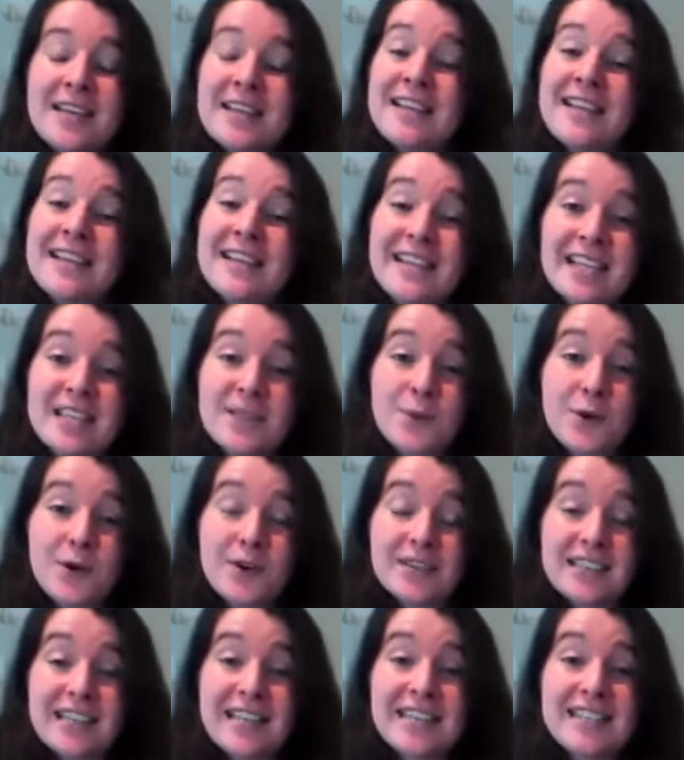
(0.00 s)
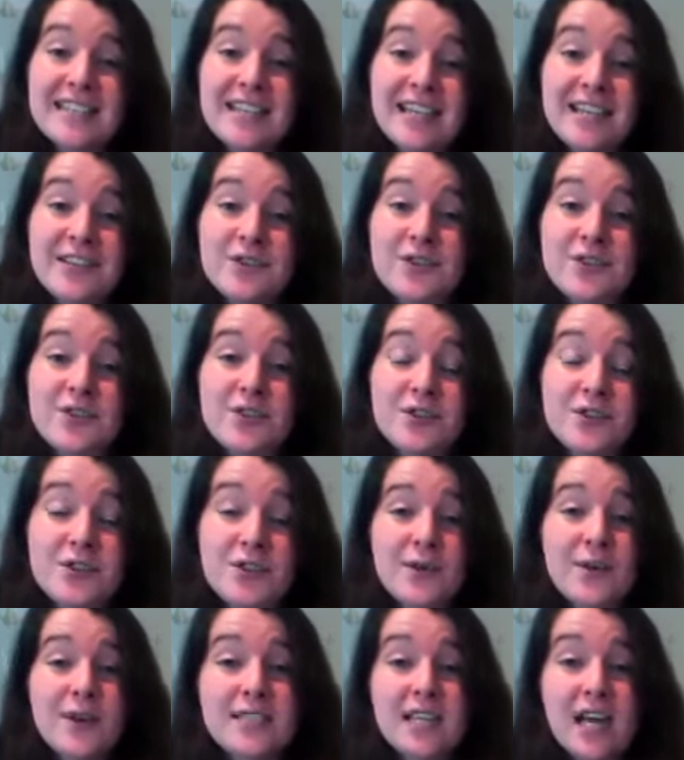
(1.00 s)
These proteins are introduced
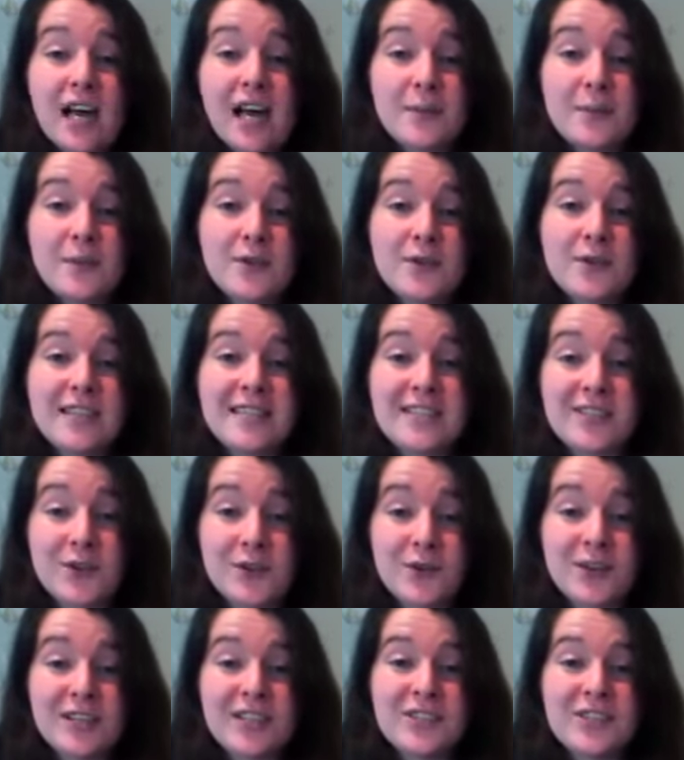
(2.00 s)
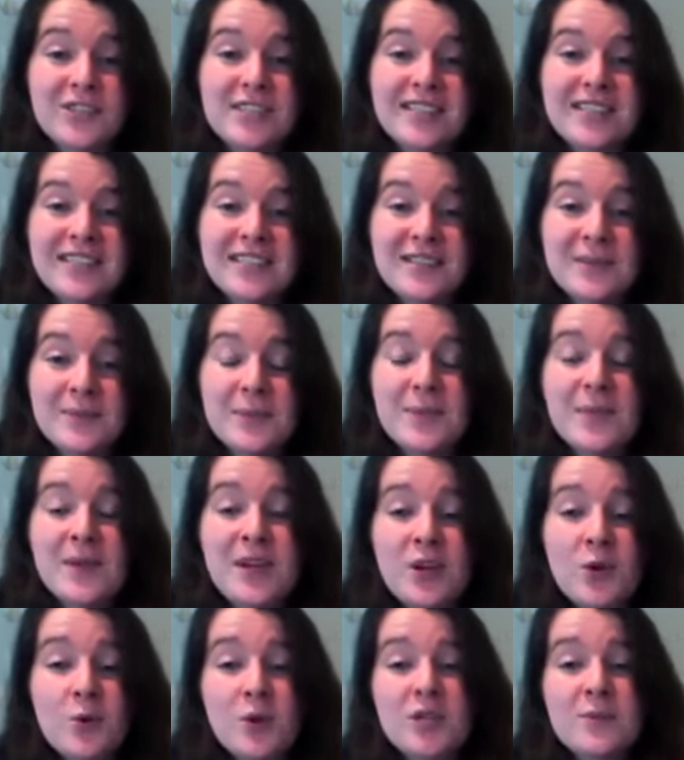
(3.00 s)
through a type 3 secretion system,
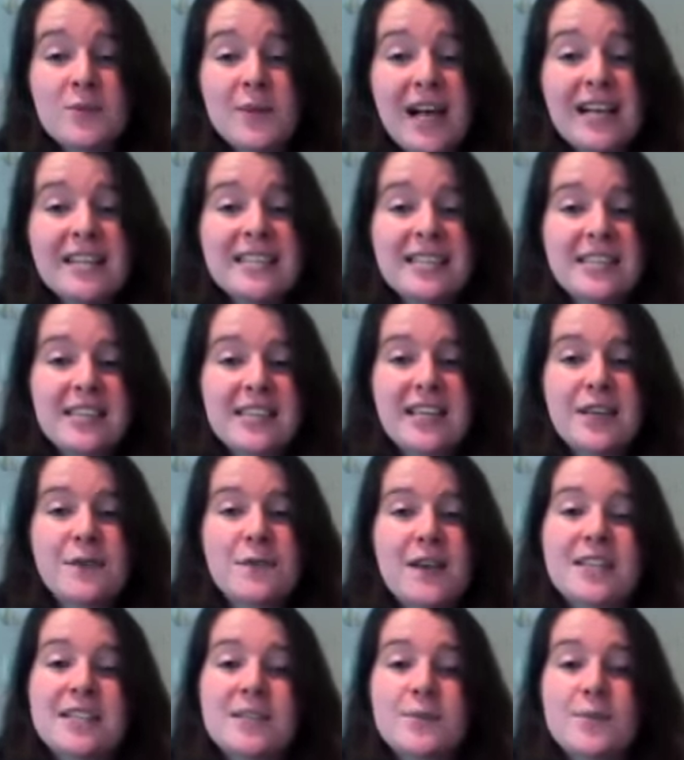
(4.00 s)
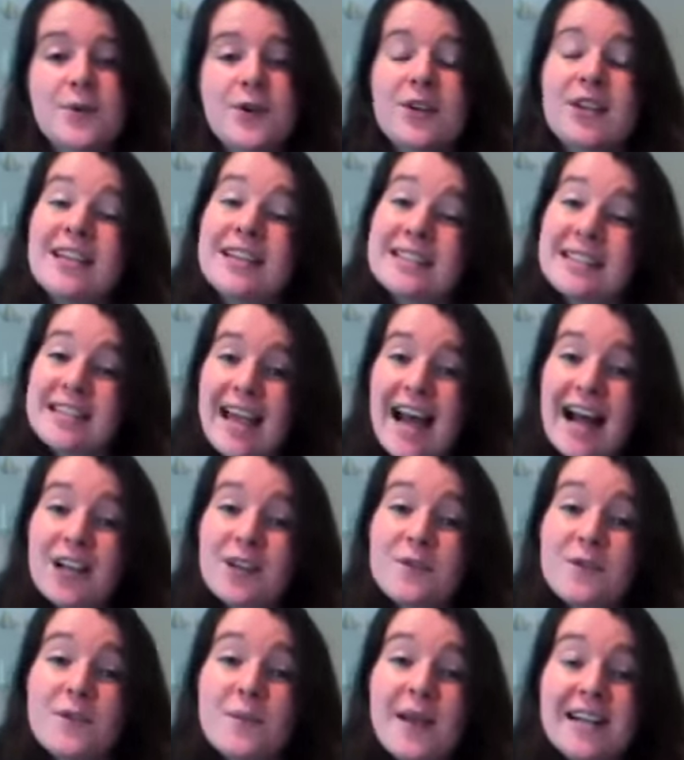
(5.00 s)
which passes the effector proteins out
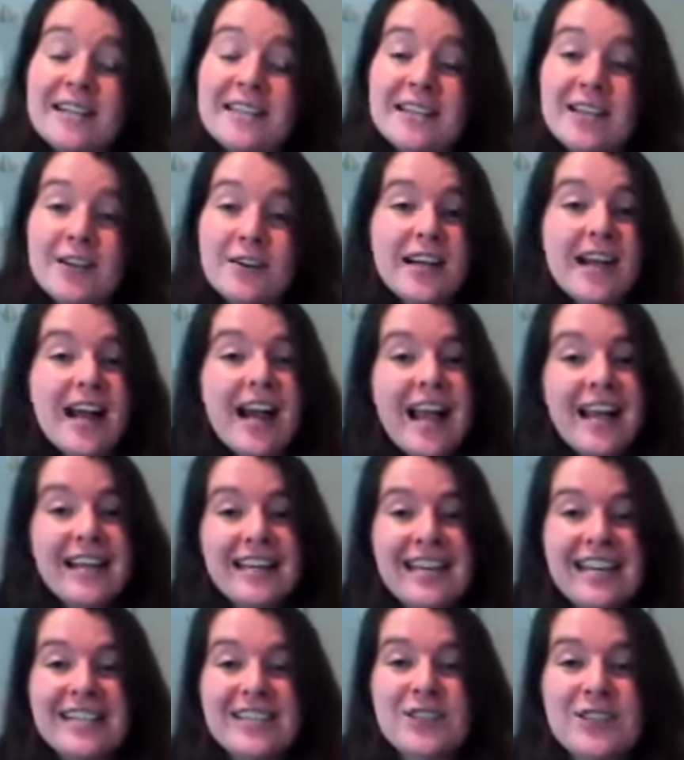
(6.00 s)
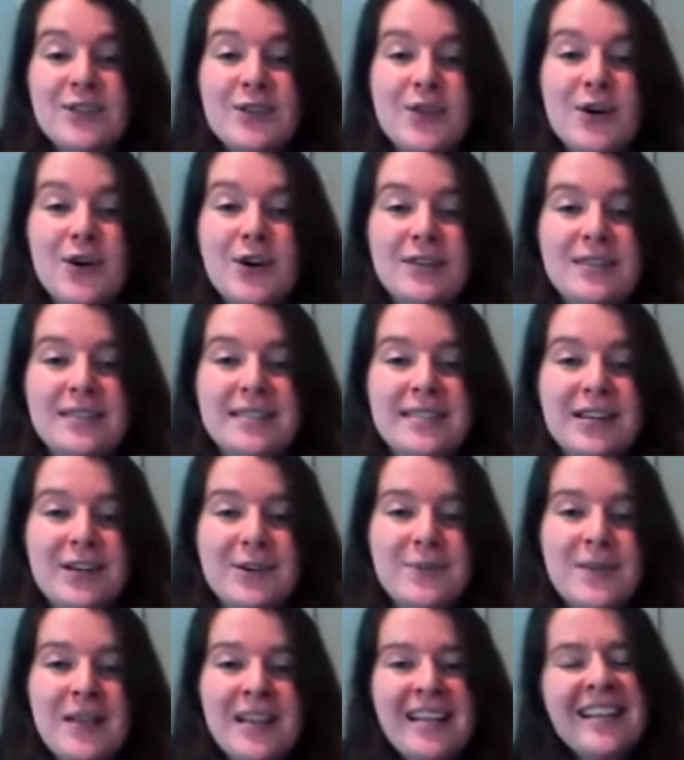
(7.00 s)
of the bacteria and into the host
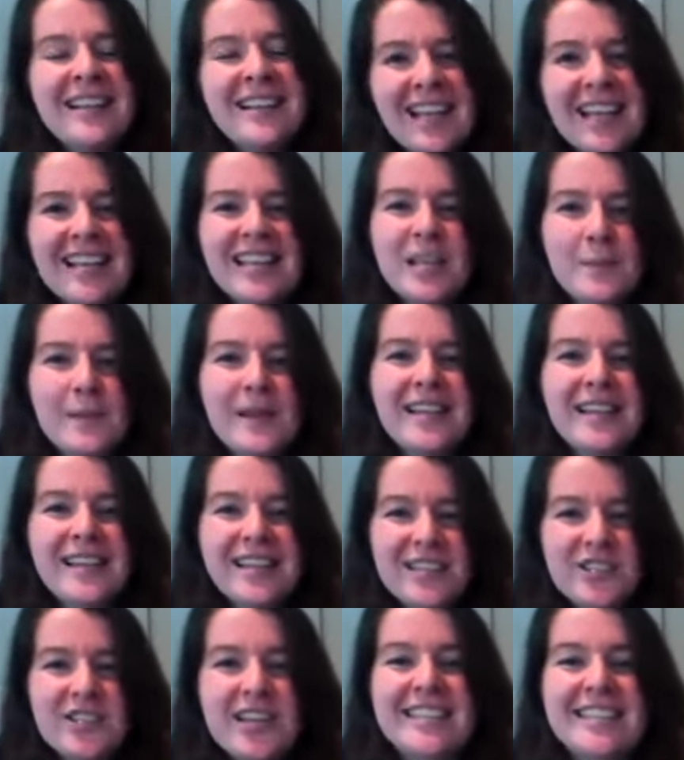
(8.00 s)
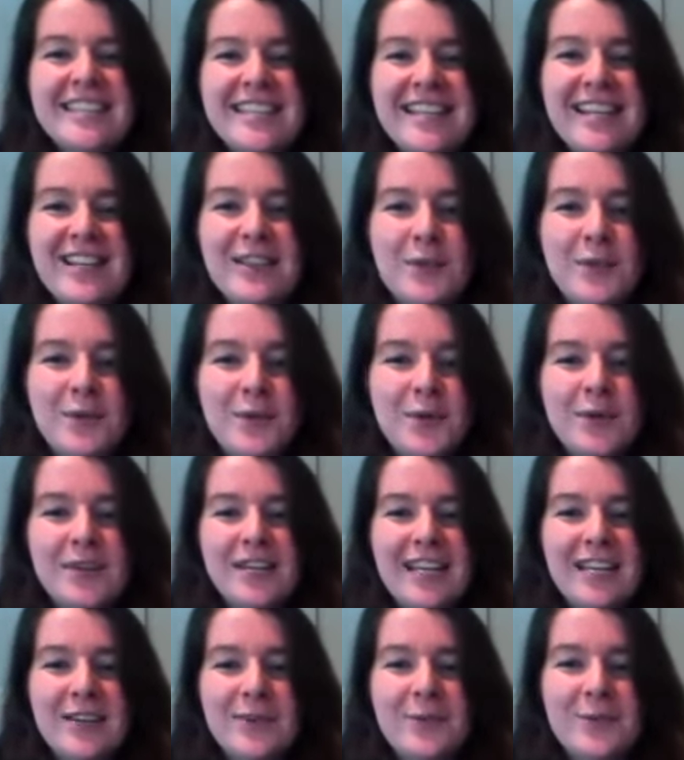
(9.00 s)
cell, like they're being injected in through a
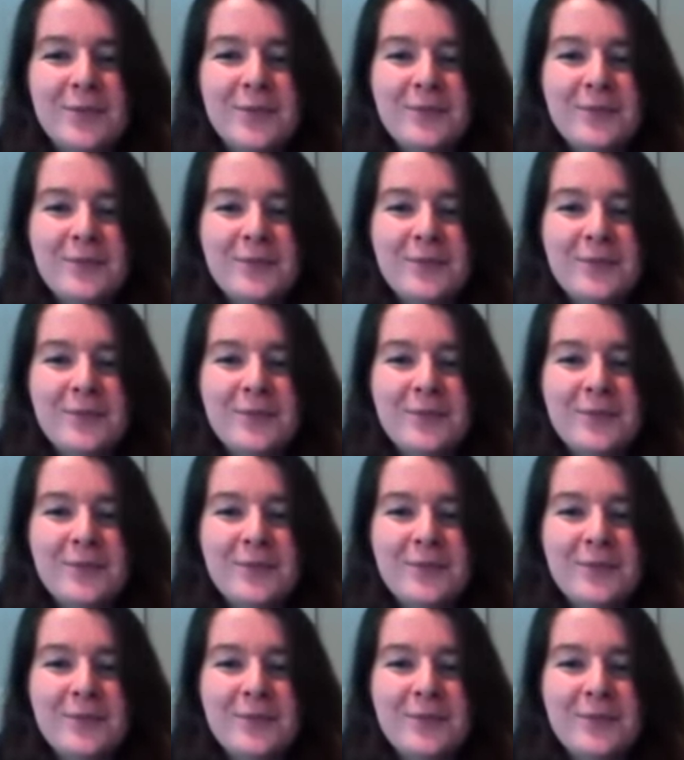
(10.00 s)
needle.